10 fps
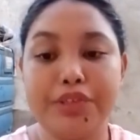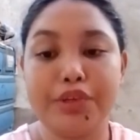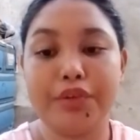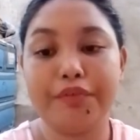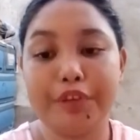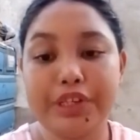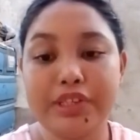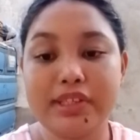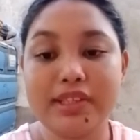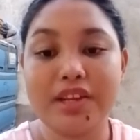So,
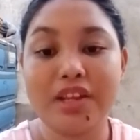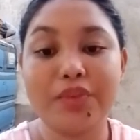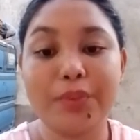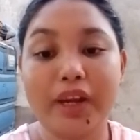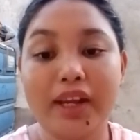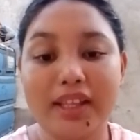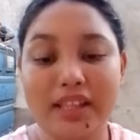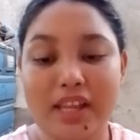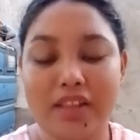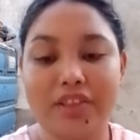first is the network and
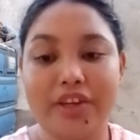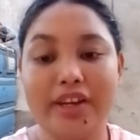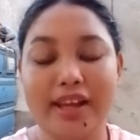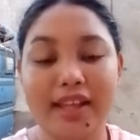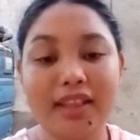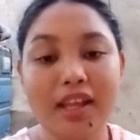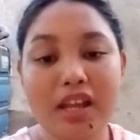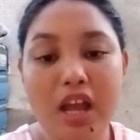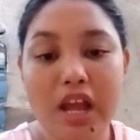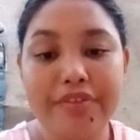the internet,
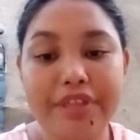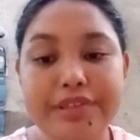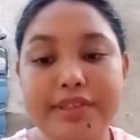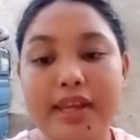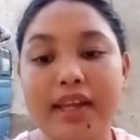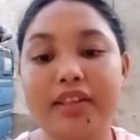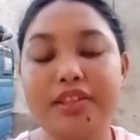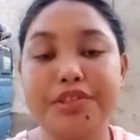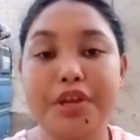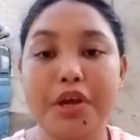and then second
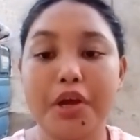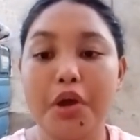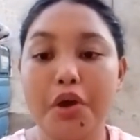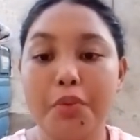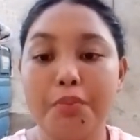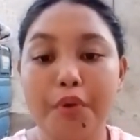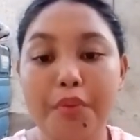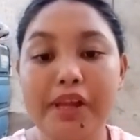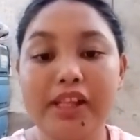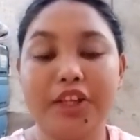is the
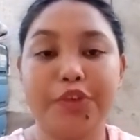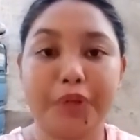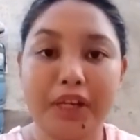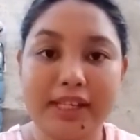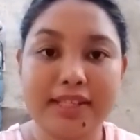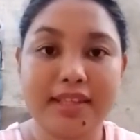mobile and wireless